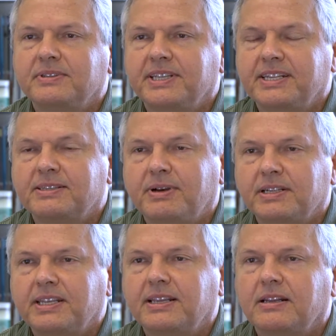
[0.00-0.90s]
that is
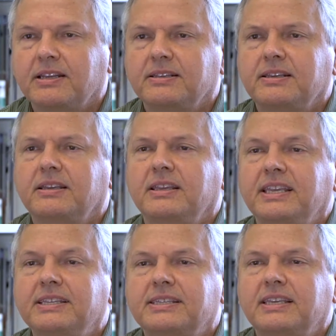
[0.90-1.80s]
particularly
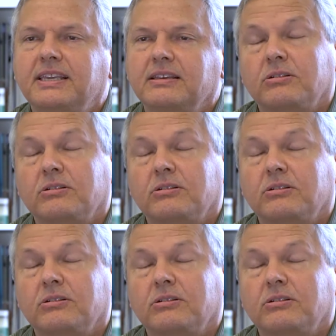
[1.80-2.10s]
easy,